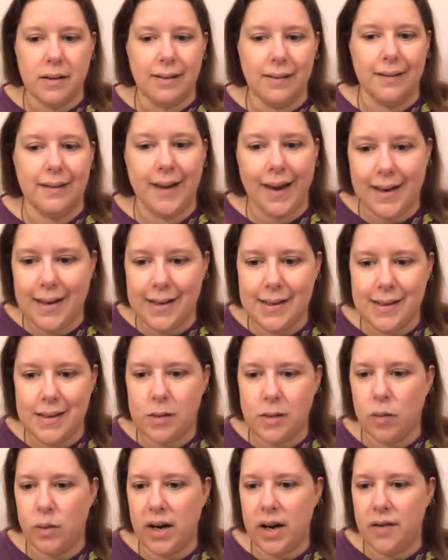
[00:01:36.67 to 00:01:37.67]
nice
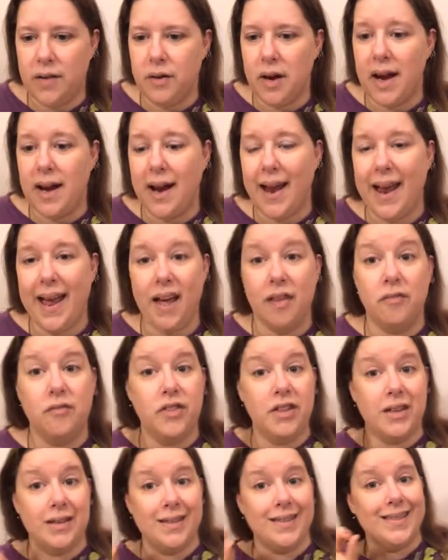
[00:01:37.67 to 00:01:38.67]
or whatever and I have
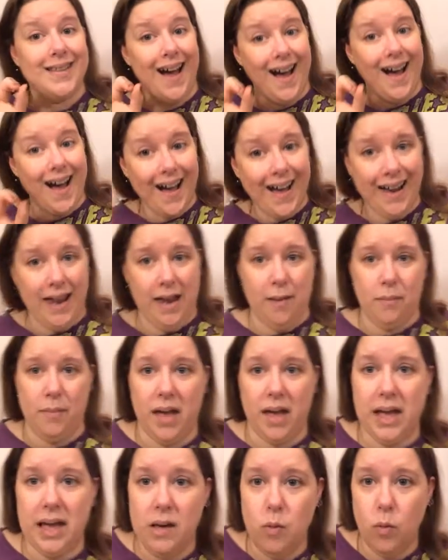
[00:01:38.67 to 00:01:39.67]
the time
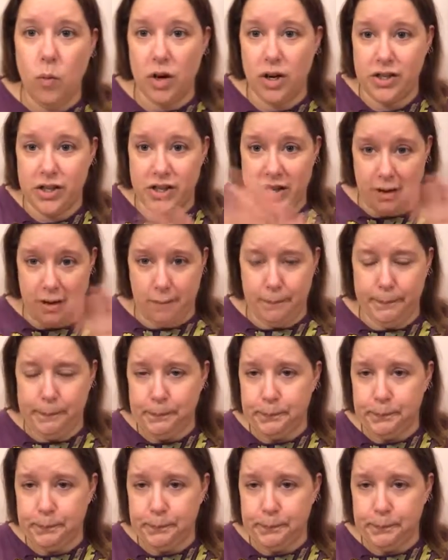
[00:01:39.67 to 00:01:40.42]
keywords there